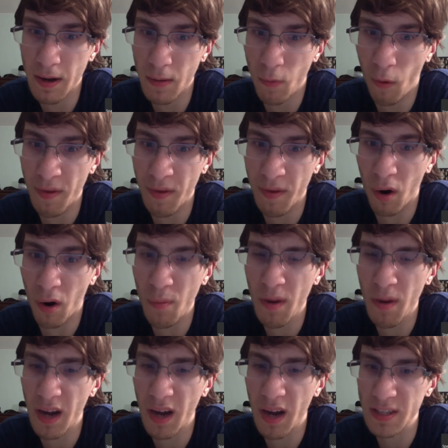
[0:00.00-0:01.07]
Well, I mean,
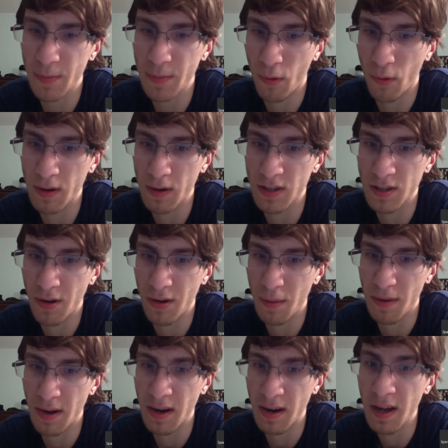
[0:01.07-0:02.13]
RP got support, so, I
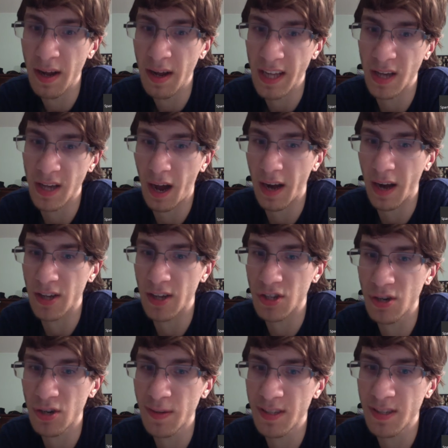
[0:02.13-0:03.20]
mean, I'd
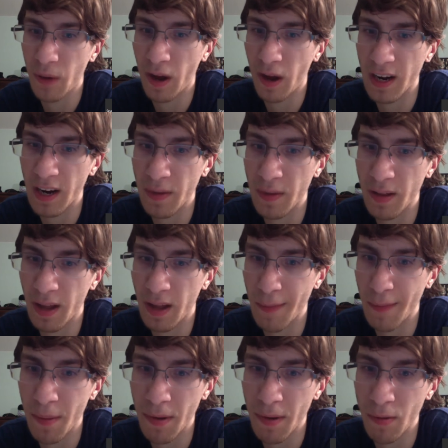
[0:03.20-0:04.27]
assume it's probably going to be, like,
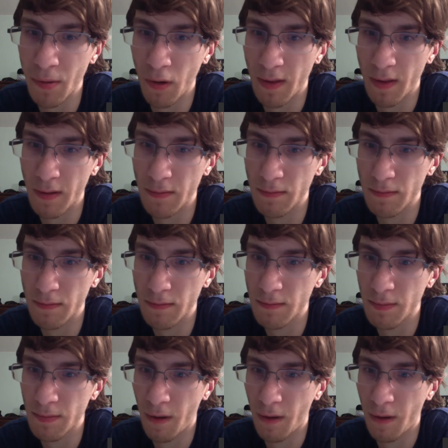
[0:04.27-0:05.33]
maybe one of the
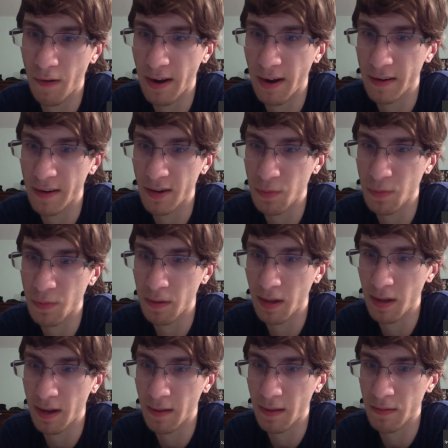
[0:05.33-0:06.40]
other characters, maybe,
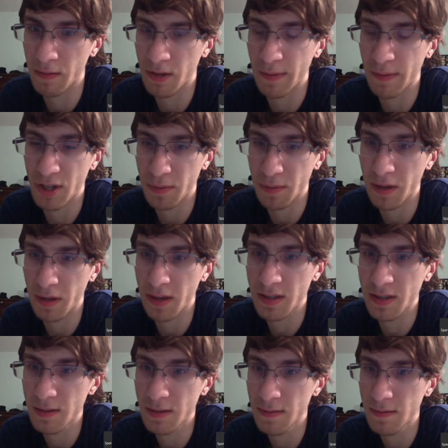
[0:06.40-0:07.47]
like, Dimension Police.